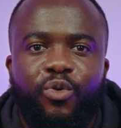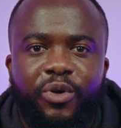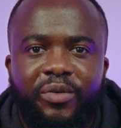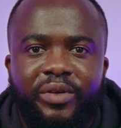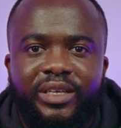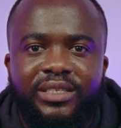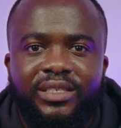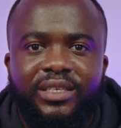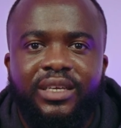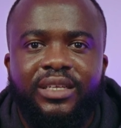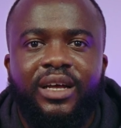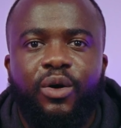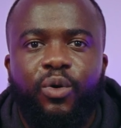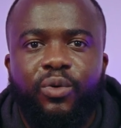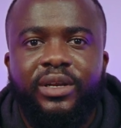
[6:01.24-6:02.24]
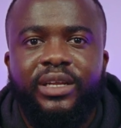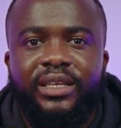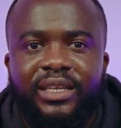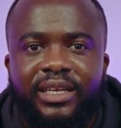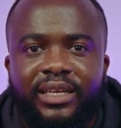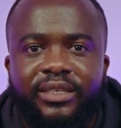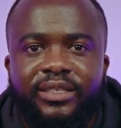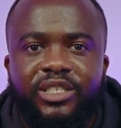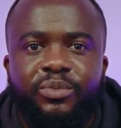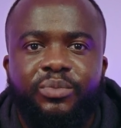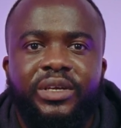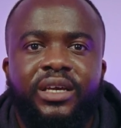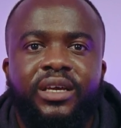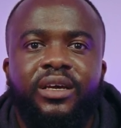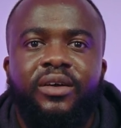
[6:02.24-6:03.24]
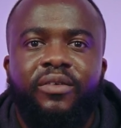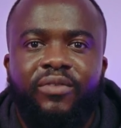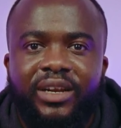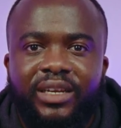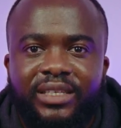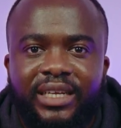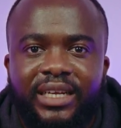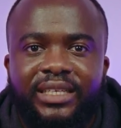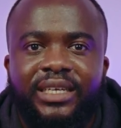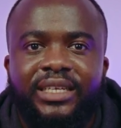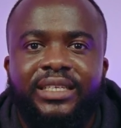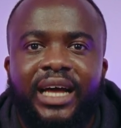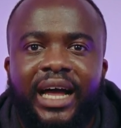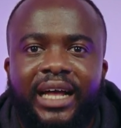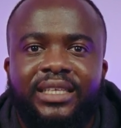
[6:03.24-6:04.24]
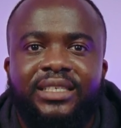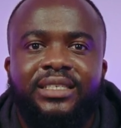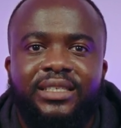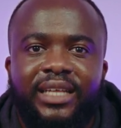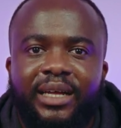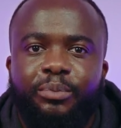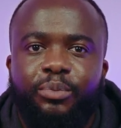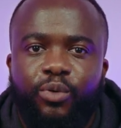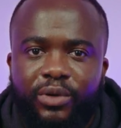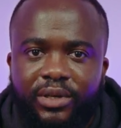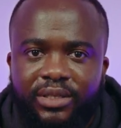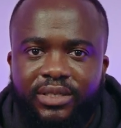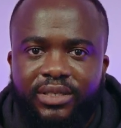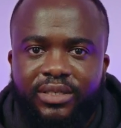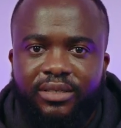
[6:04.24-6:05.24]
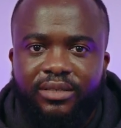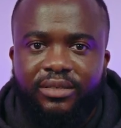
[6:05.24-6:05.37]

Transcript: queries that only need to be validated at that point.